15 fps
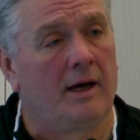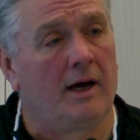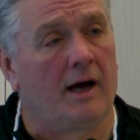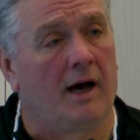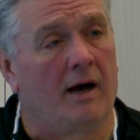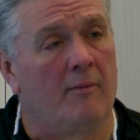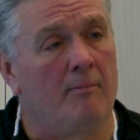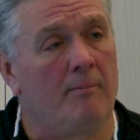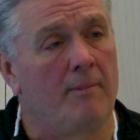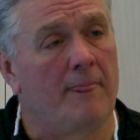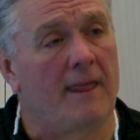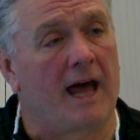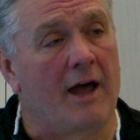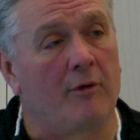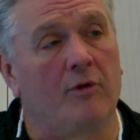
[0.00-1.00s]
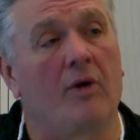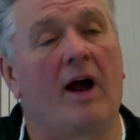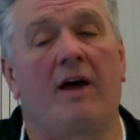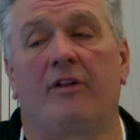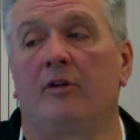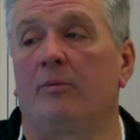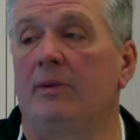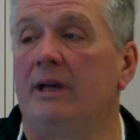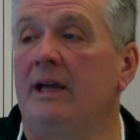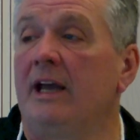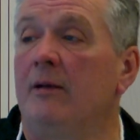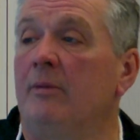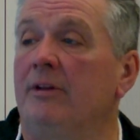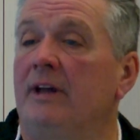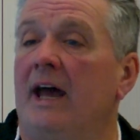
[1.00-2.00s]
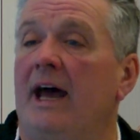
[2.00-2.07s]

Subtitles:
I would rather be able to